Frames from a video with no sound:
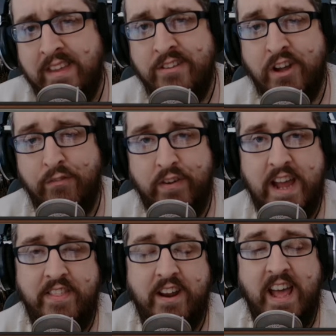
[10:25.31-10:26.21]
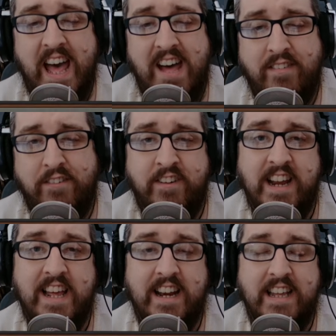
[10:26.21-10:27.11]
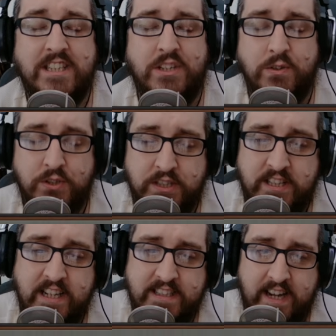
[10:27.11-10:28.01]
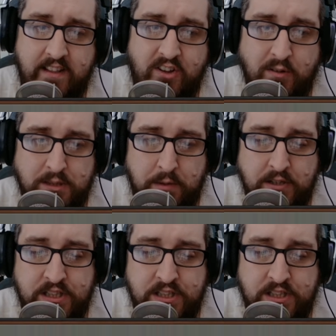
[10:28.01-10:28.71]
Don't forget that I have affiliate links and all sorts of things down in the comments below.